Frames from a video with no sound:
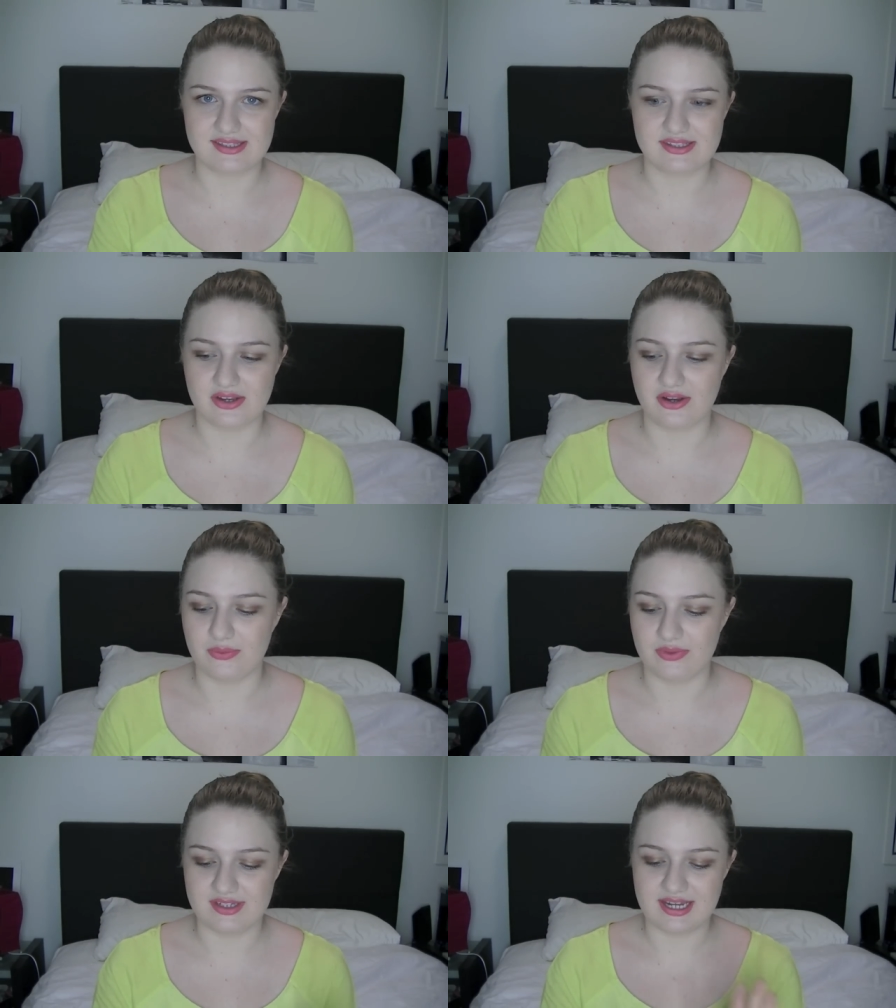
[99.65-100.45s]

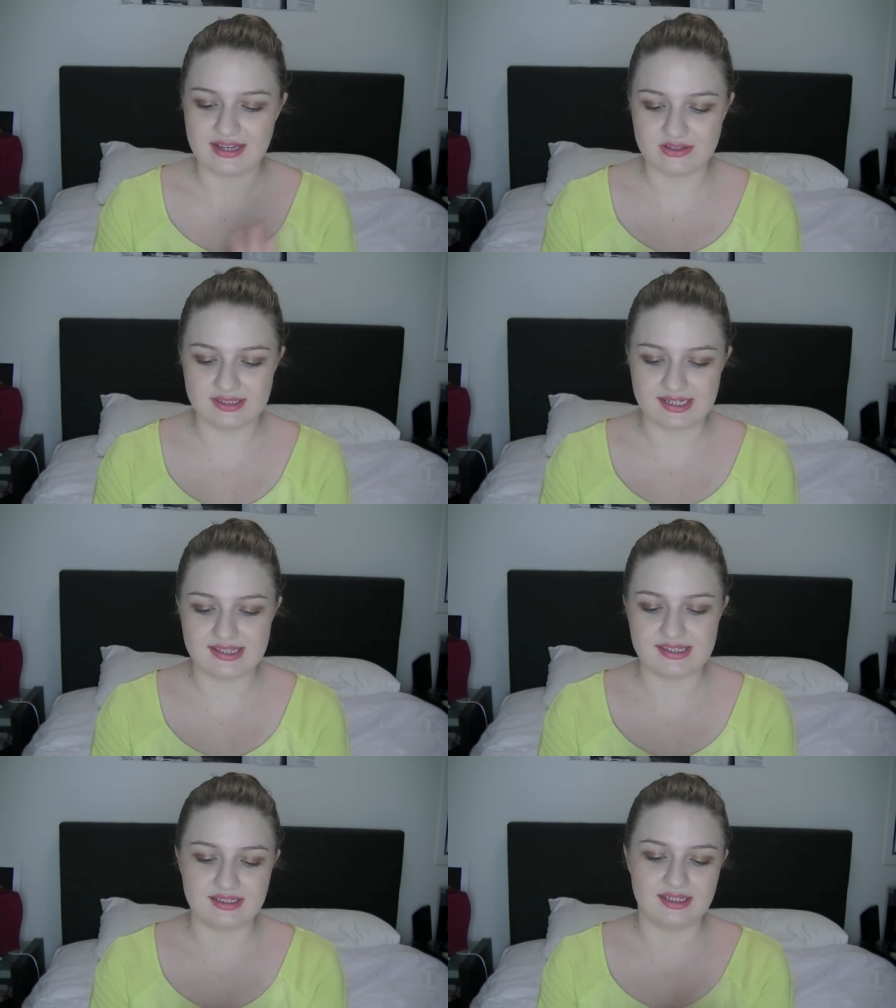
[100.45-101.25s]
So with the Tangle
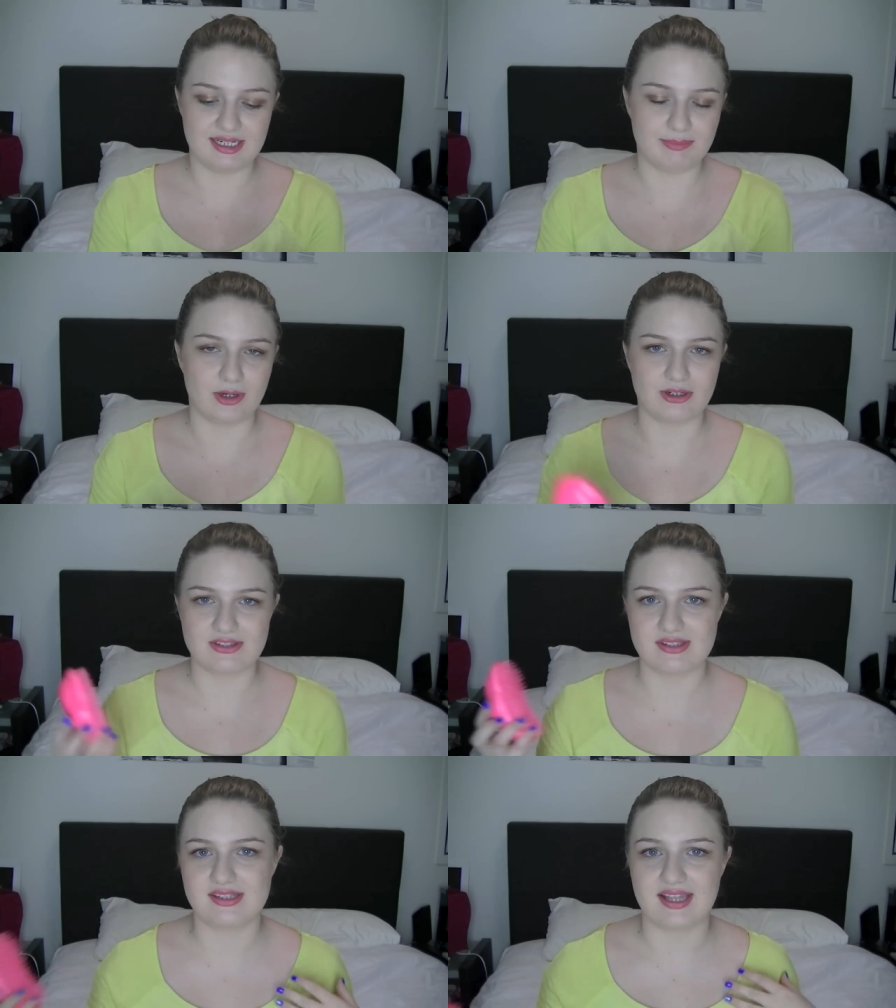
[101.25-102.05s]
Teezer, it
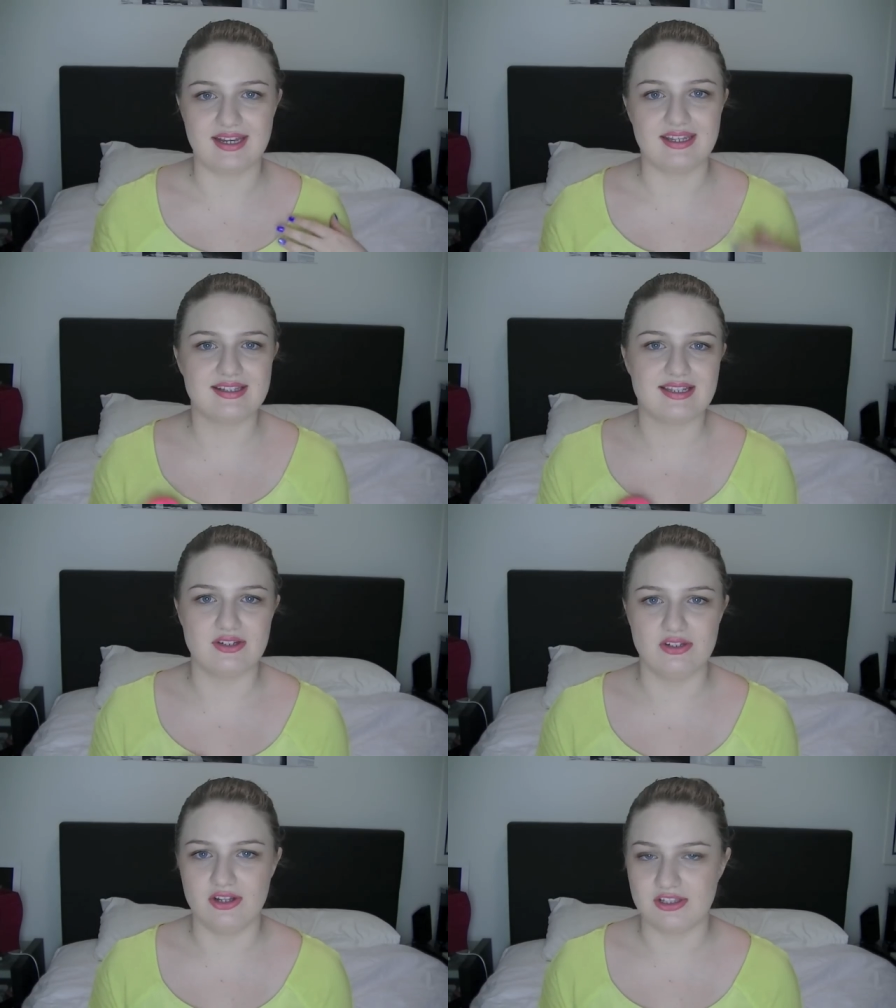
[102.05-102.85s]
boasts that it gets
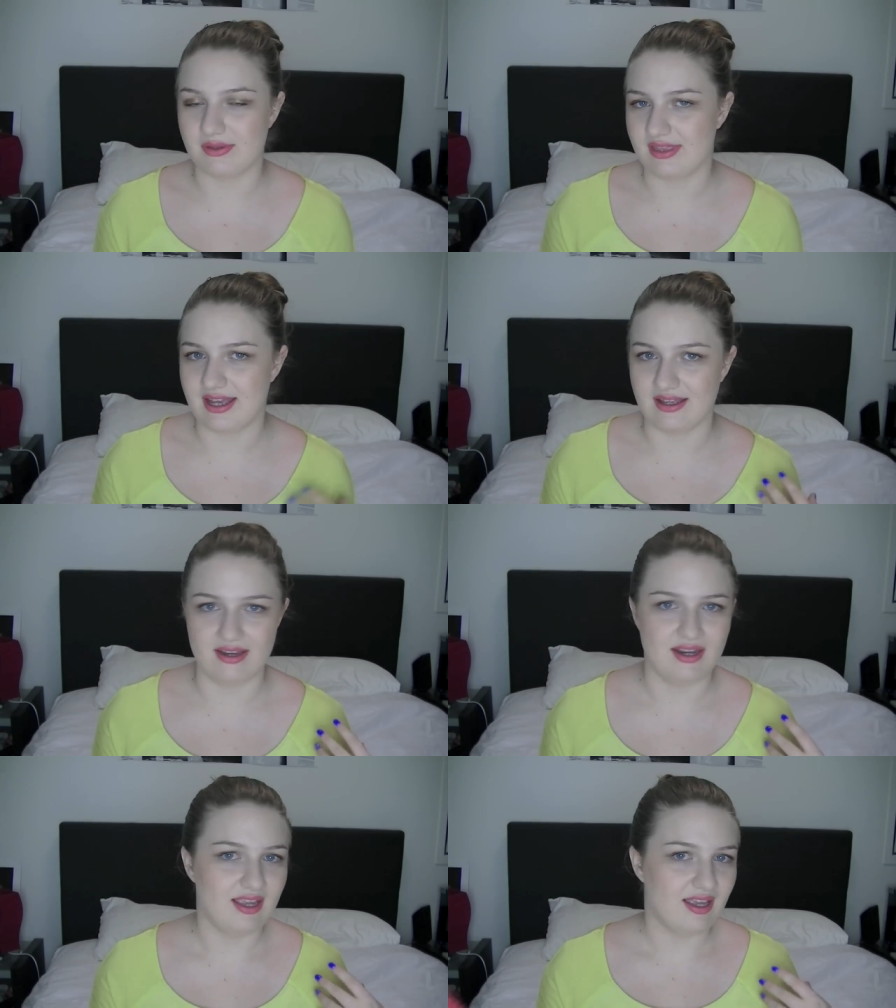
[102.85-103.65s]
out knots without